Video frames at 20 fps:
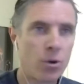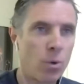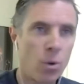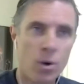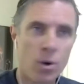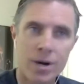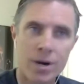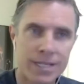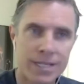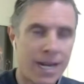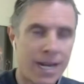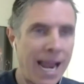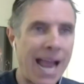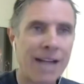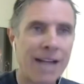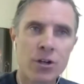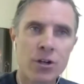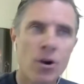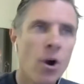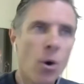or as an
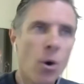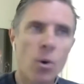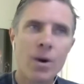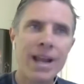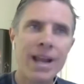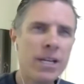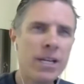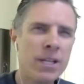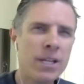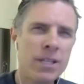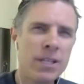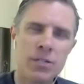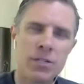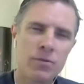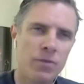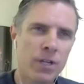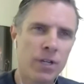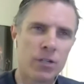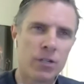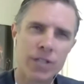actor or any of these
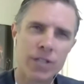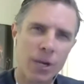fields?